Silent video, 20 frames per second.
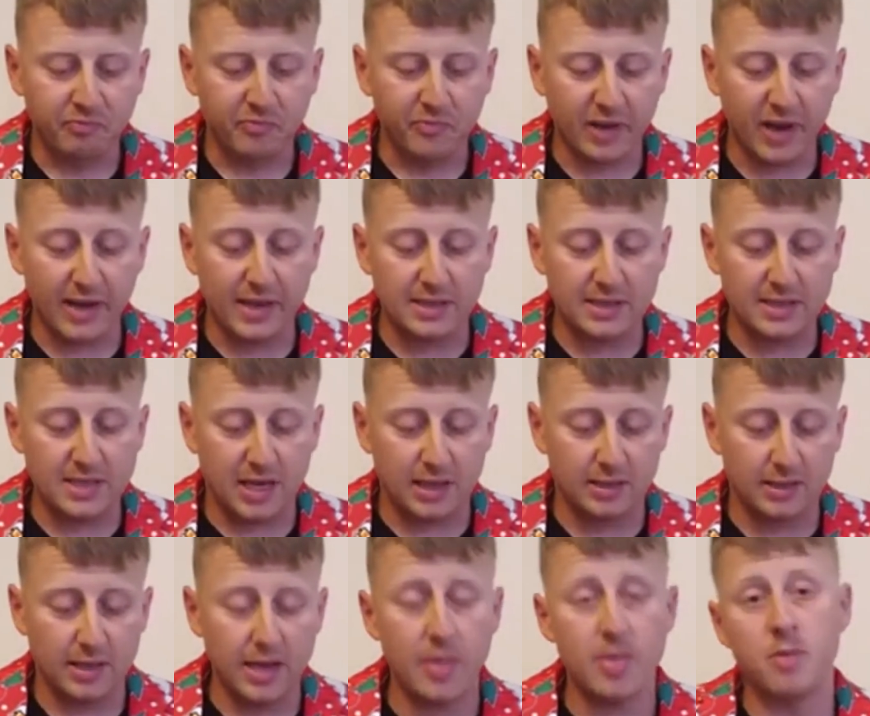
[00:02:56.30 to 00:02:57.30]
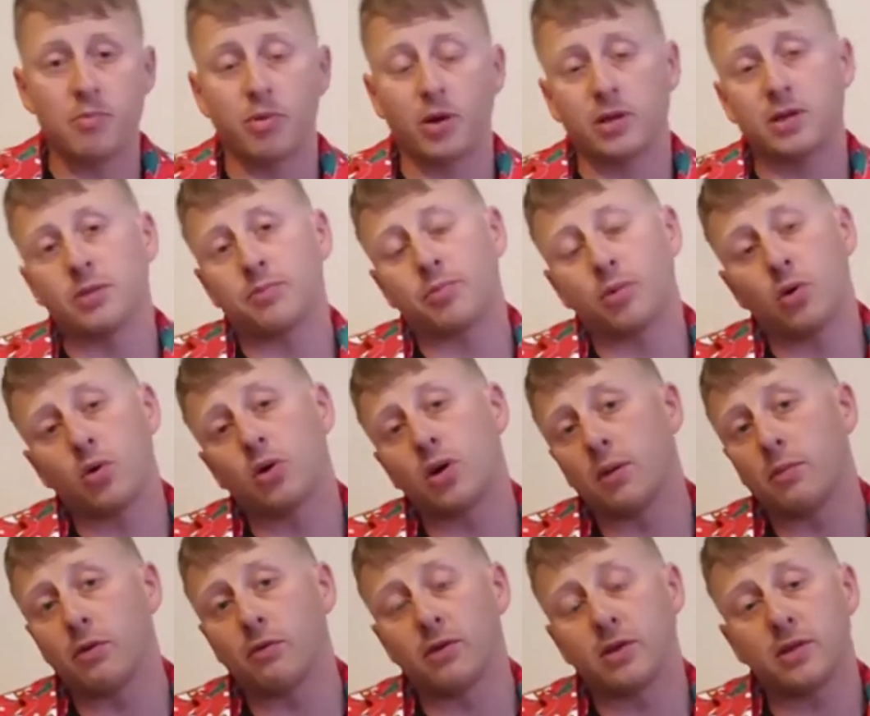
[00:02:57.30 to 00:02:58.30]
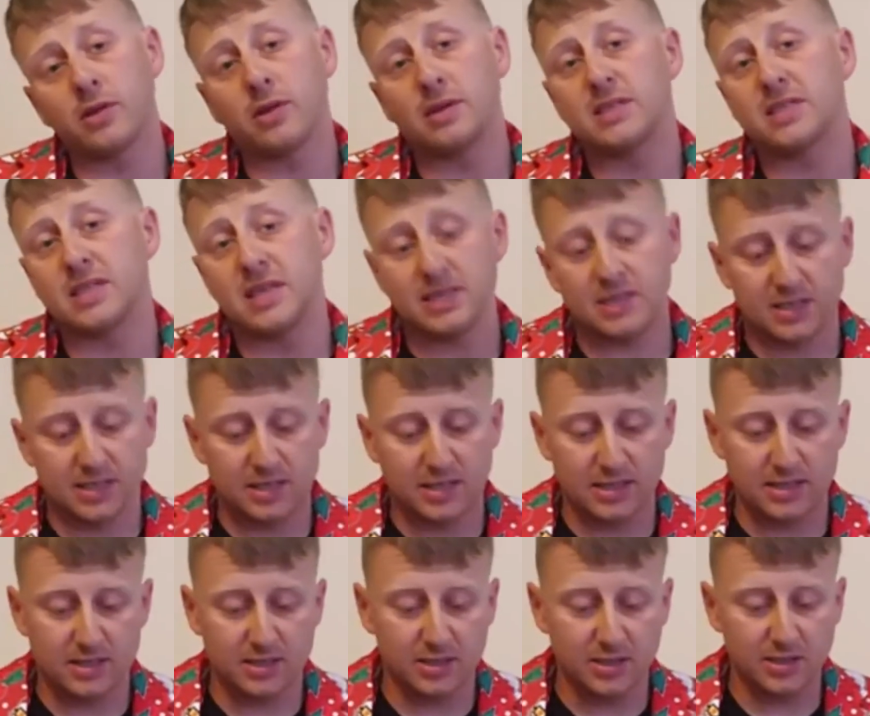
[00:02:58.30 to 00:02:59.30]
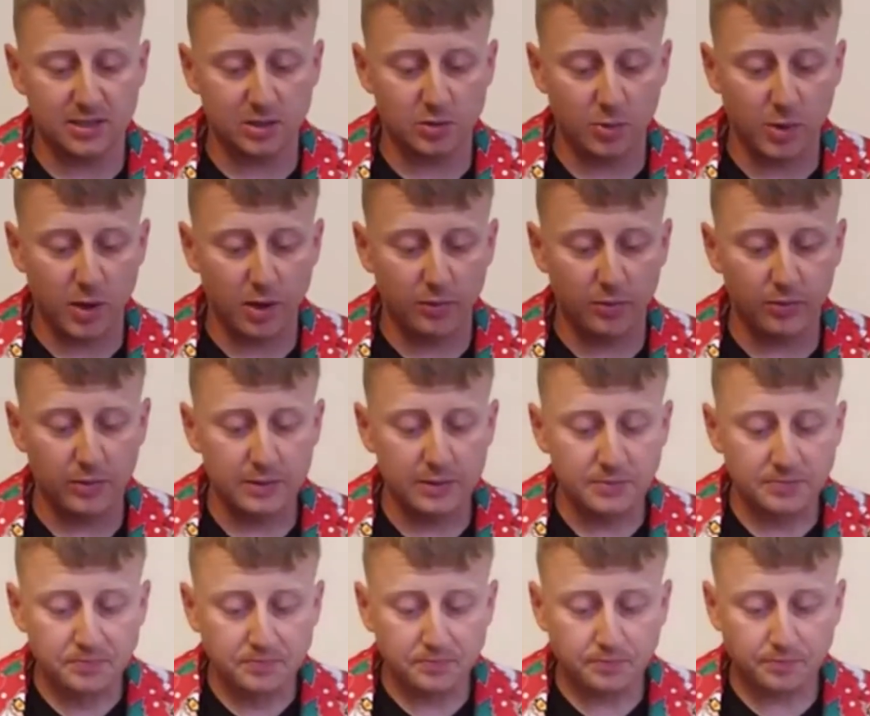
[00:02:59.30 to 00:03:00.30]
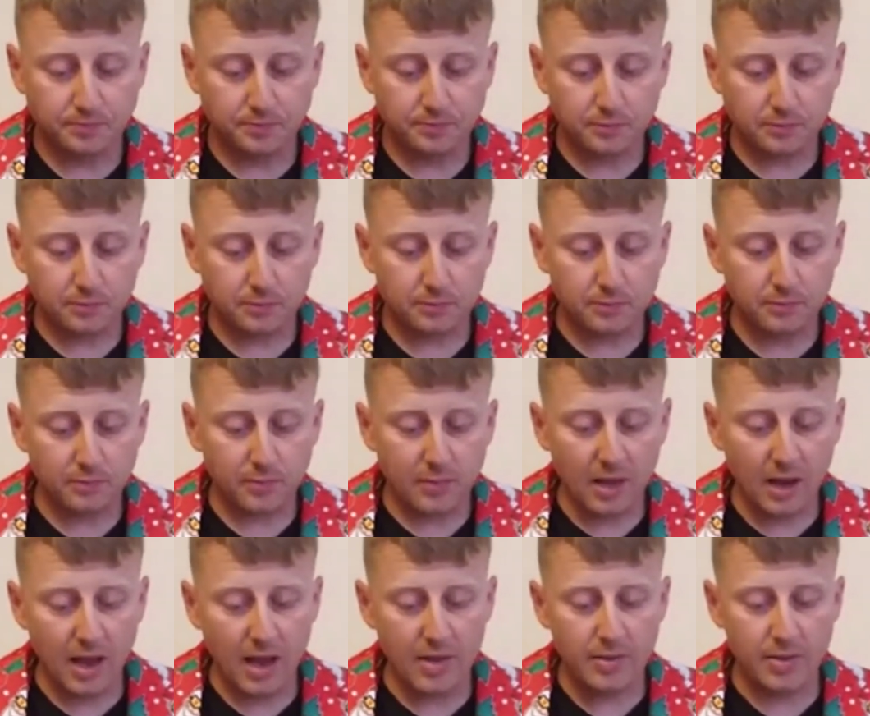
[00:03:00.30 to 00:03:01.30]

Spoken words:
and Scotland, and then brought the program over to the States in 1912. And